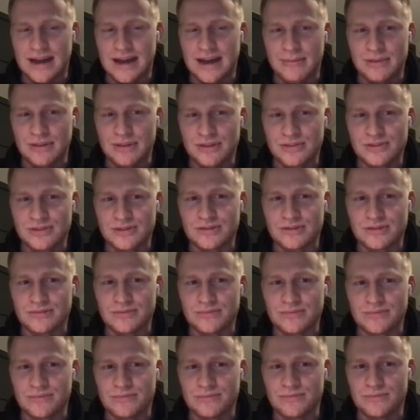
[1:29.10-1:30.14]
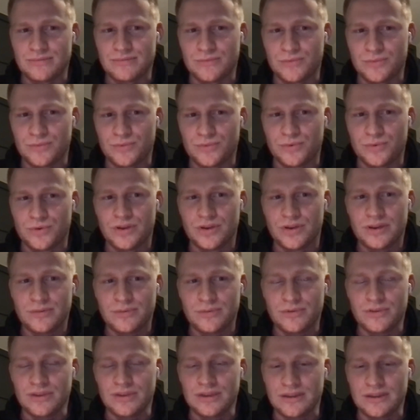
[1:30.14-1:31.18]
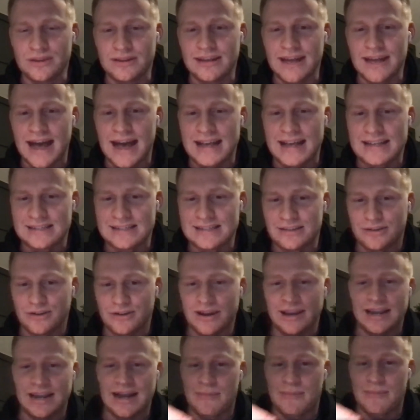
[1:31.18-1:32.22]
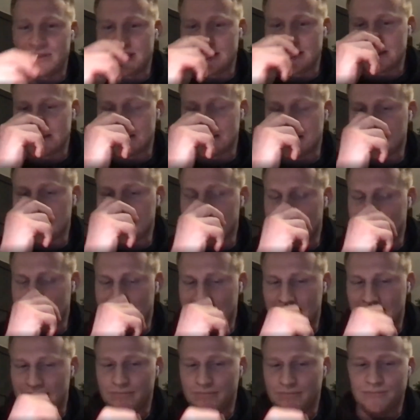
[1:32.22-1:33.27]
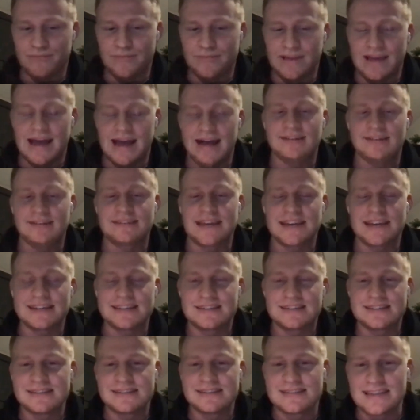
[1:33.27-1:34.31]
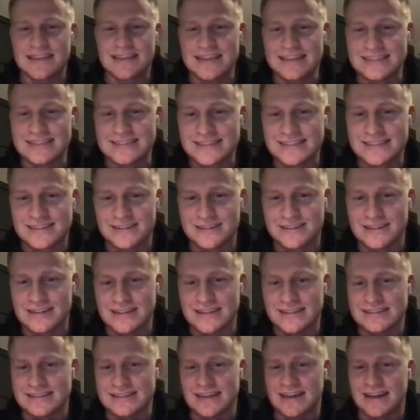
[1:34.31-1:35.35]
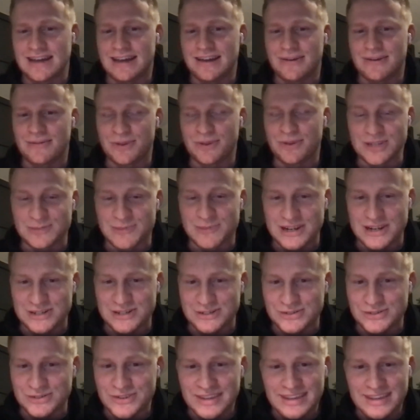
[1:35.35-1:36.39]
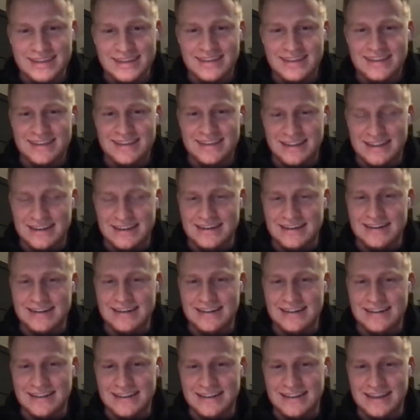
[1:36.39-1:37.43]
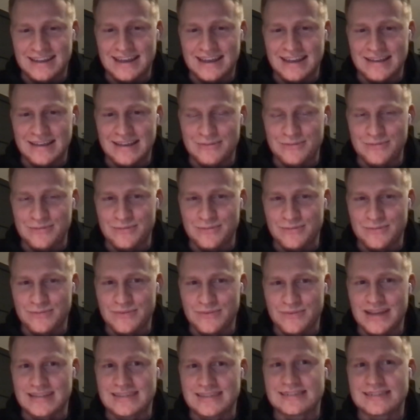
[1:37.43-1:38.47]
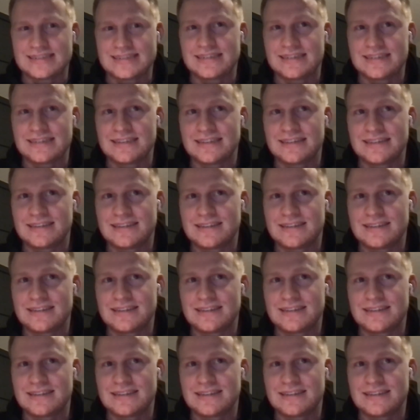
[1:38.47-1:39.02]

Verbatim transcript: I mean, those are really, really good guys and great competition. Um, Allen, Texas is is uh, really special, and it's